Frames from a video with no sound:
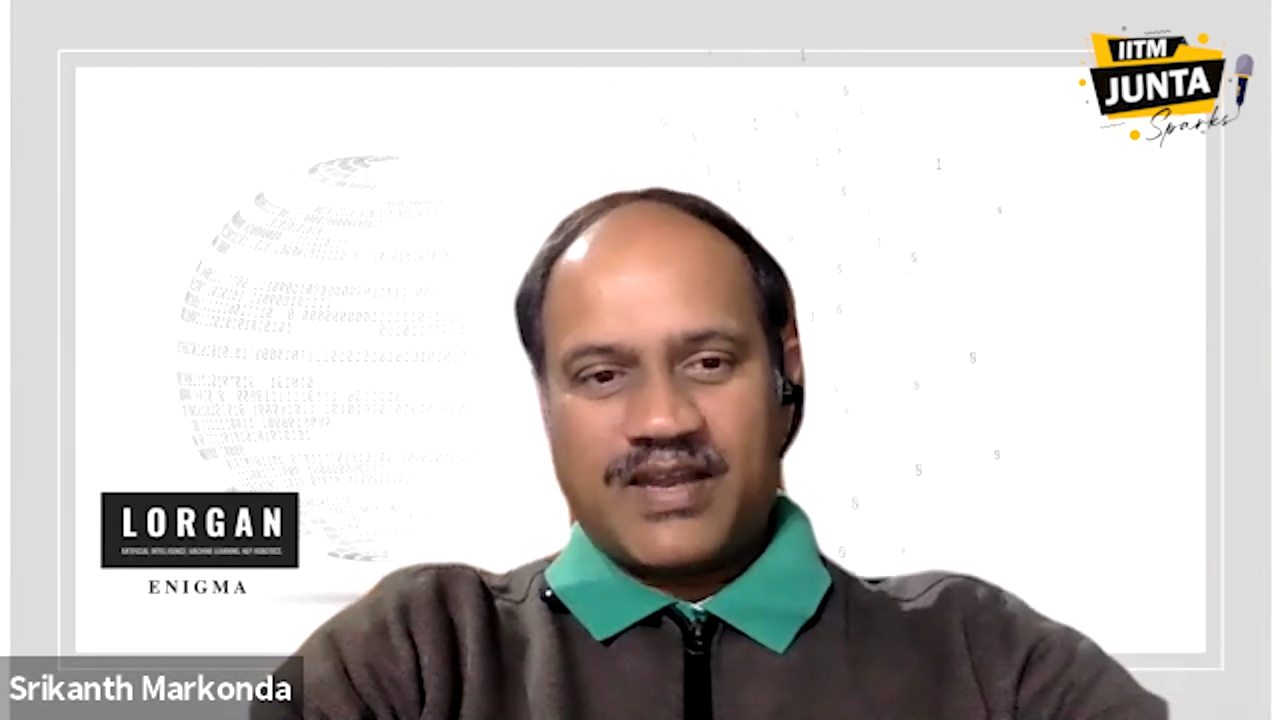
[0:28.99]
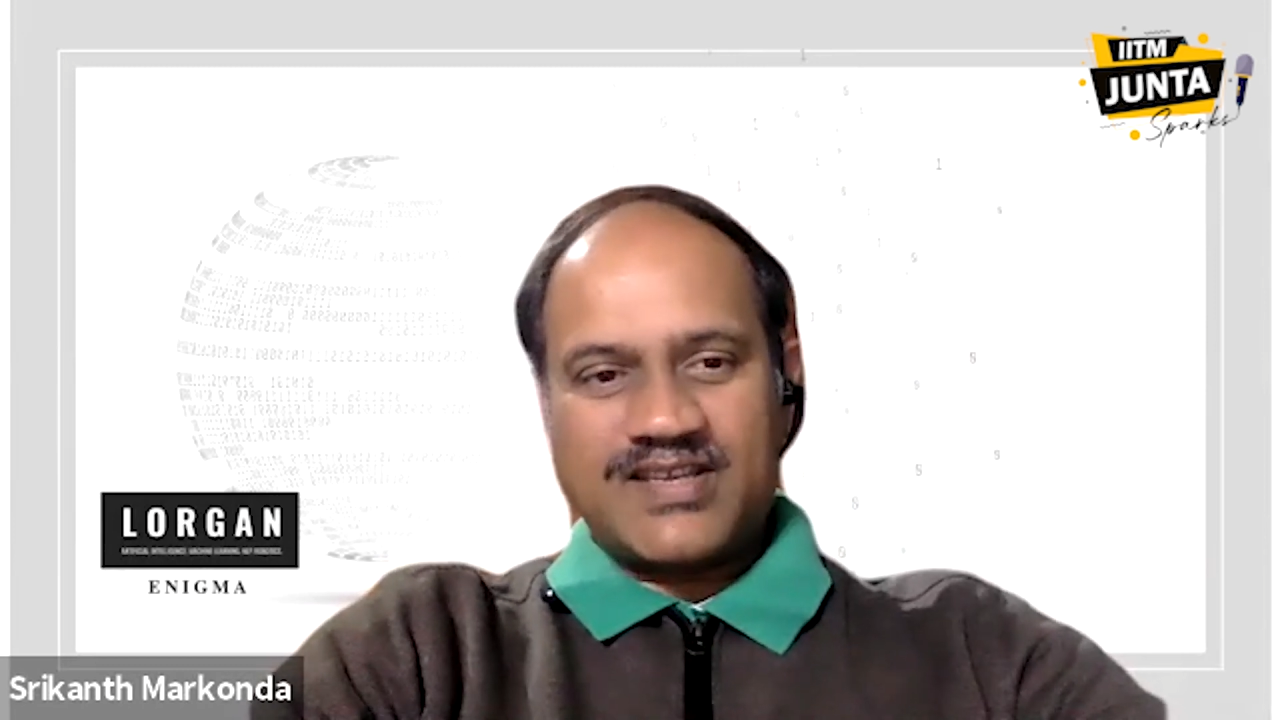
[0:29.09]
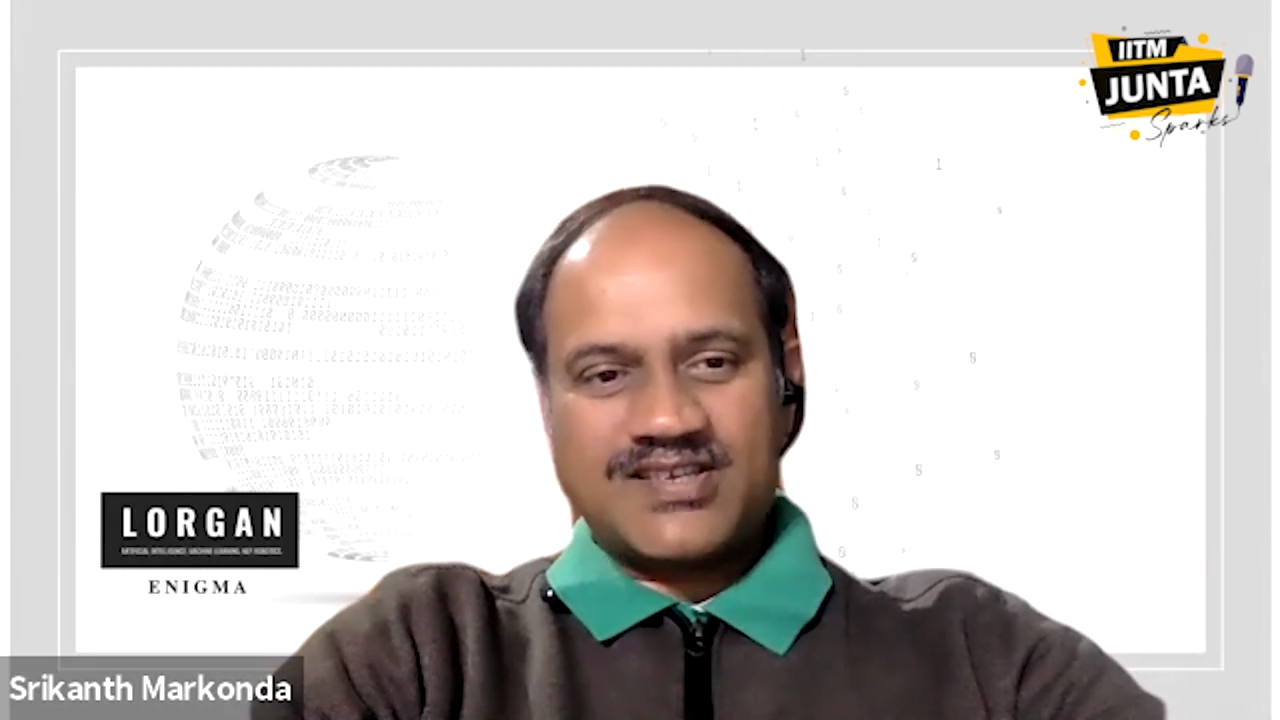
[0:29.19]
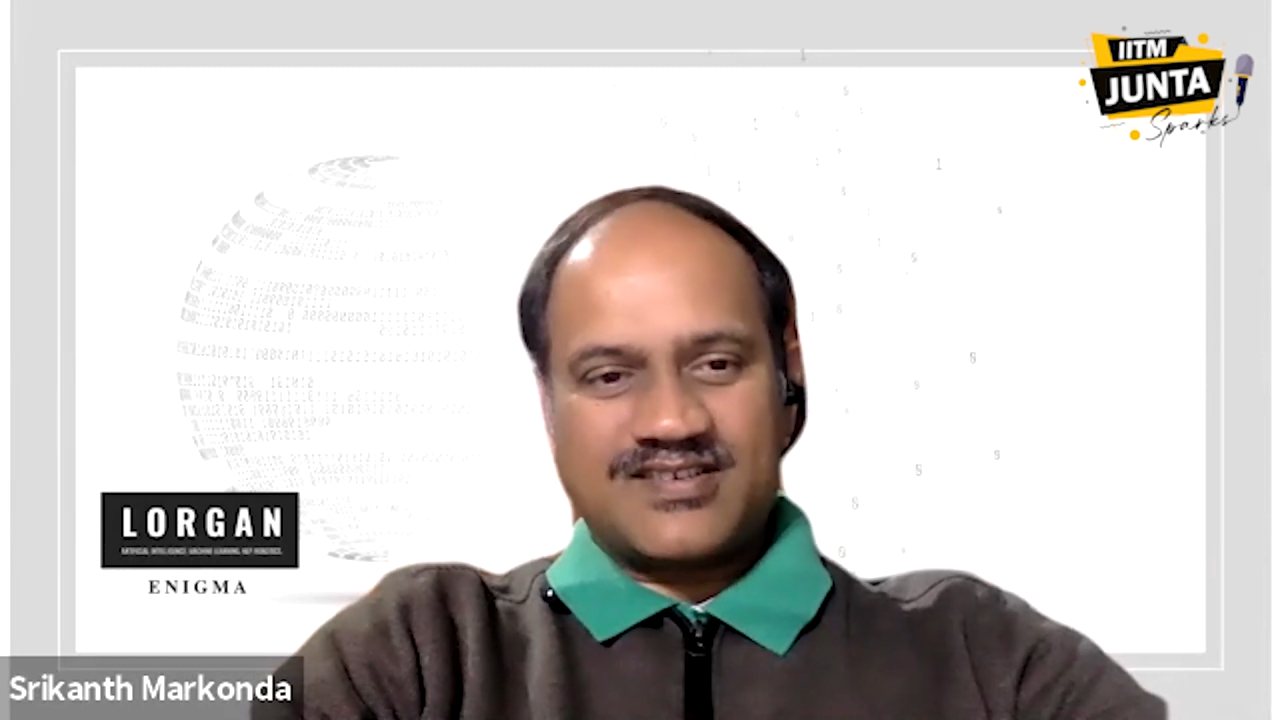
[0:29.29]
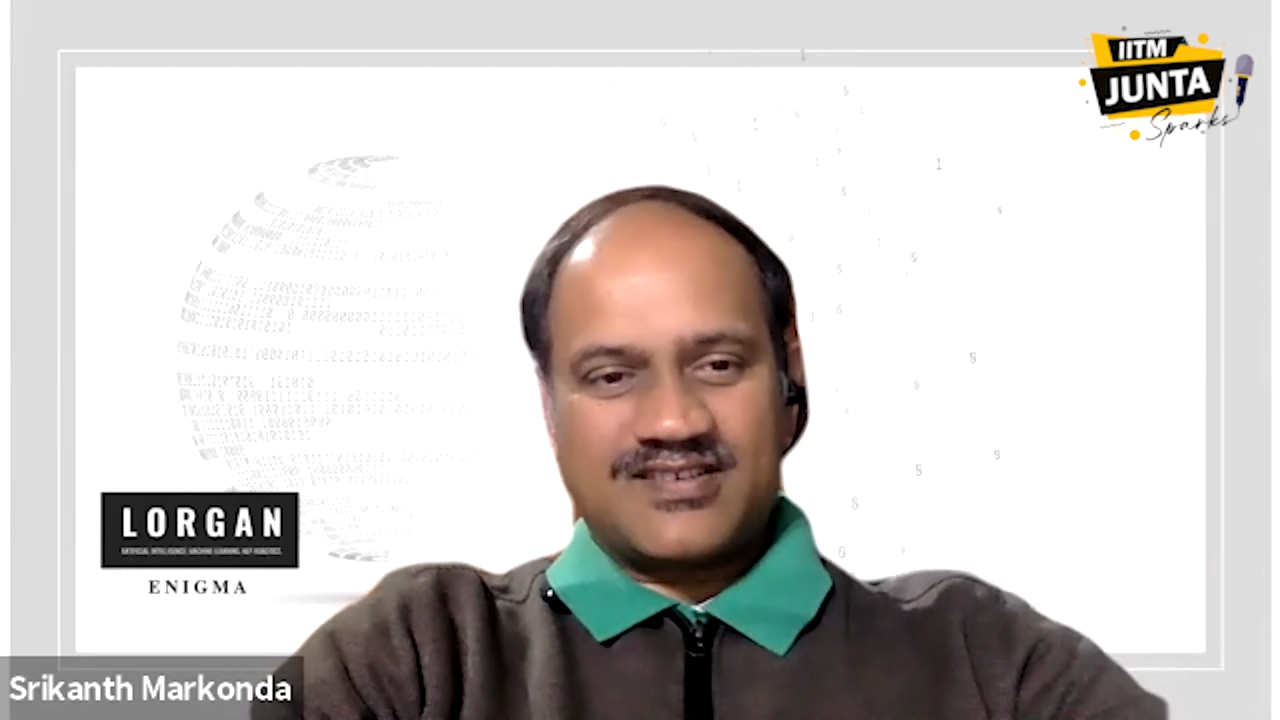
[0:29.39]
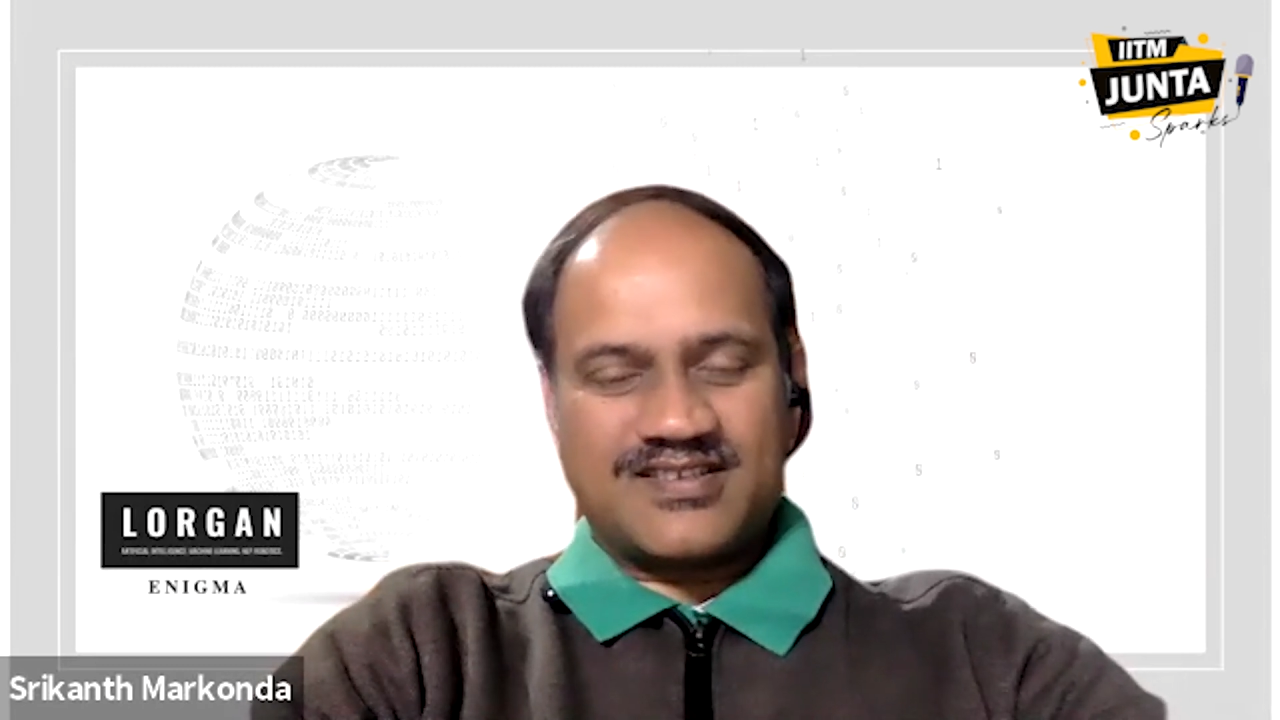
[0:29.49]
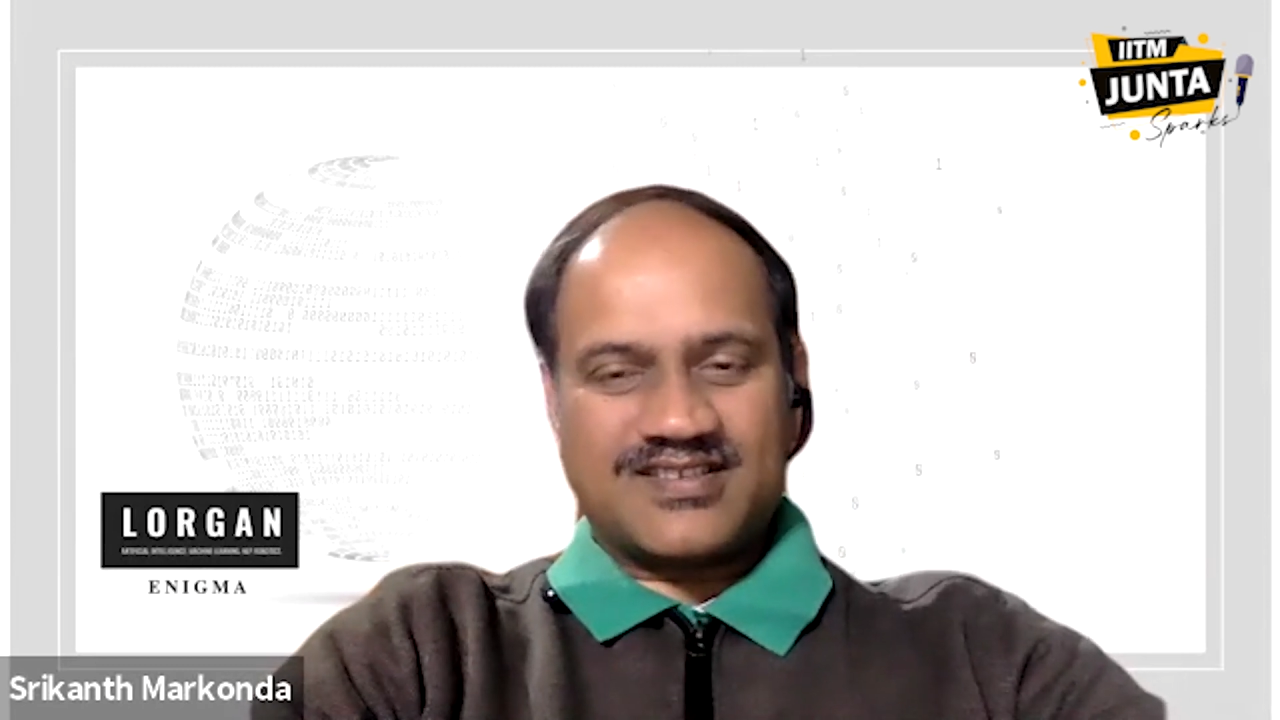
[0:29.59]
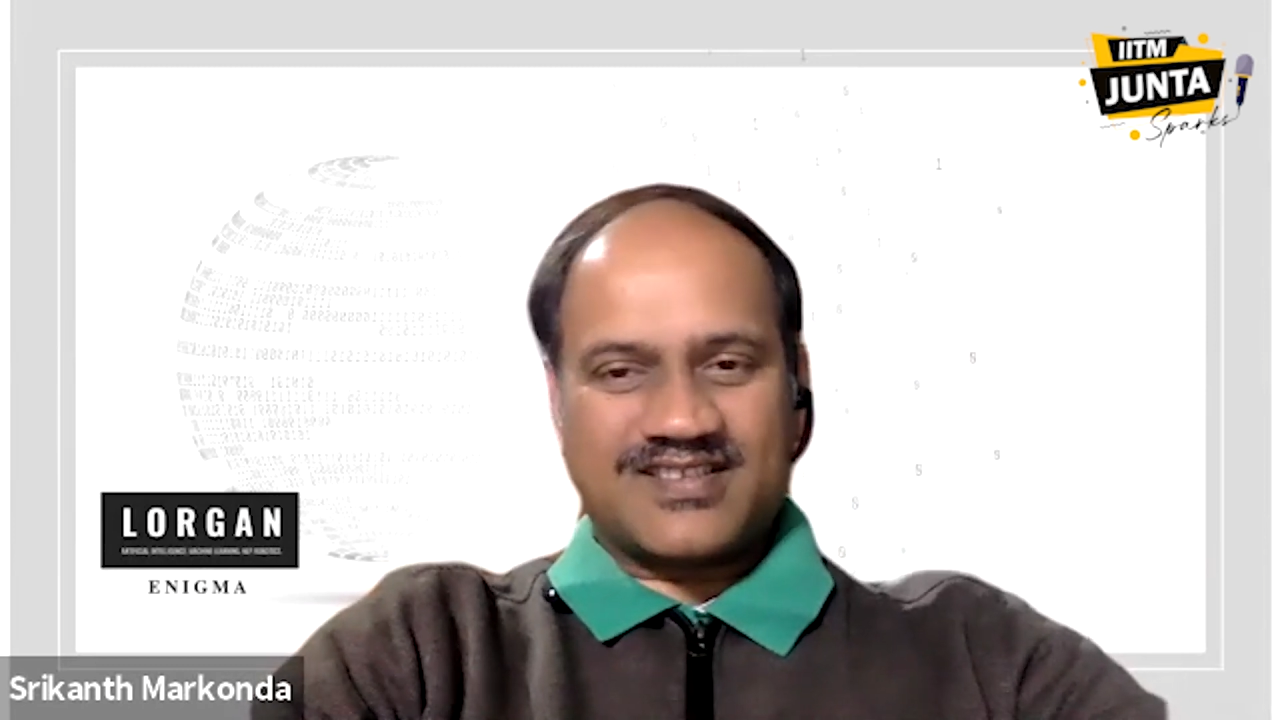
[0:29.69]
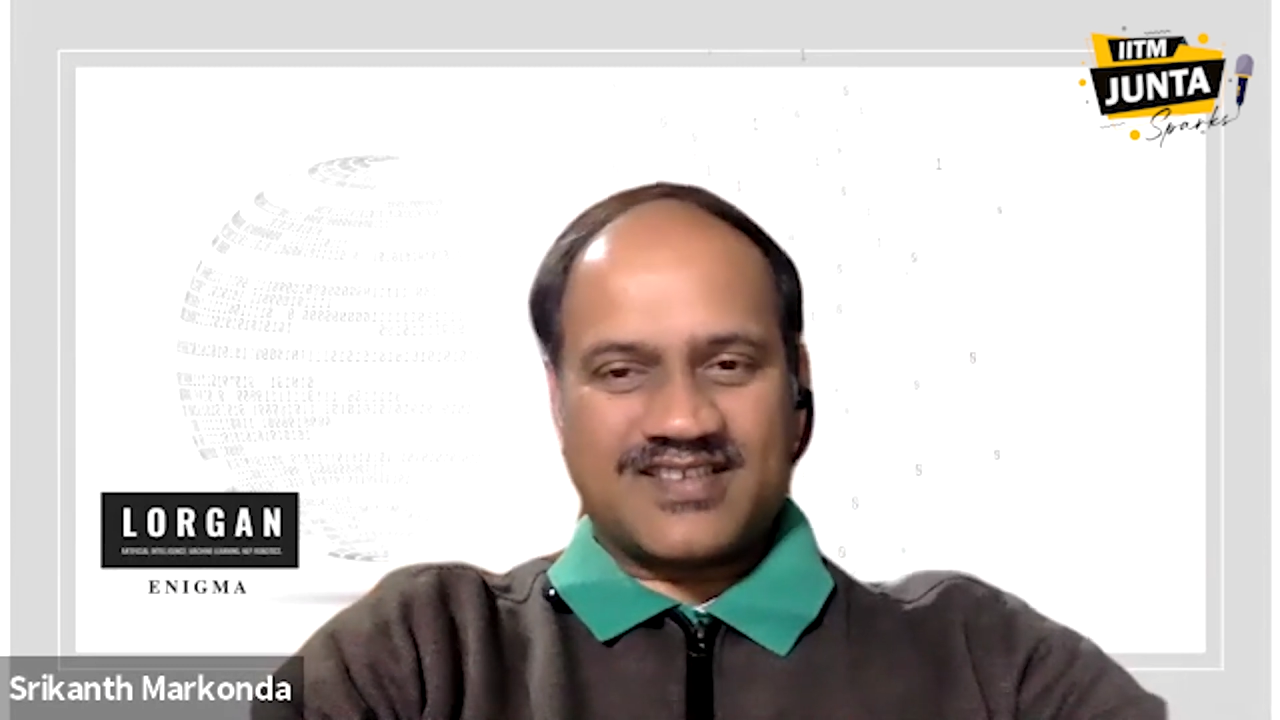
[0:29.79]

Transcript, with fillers: master's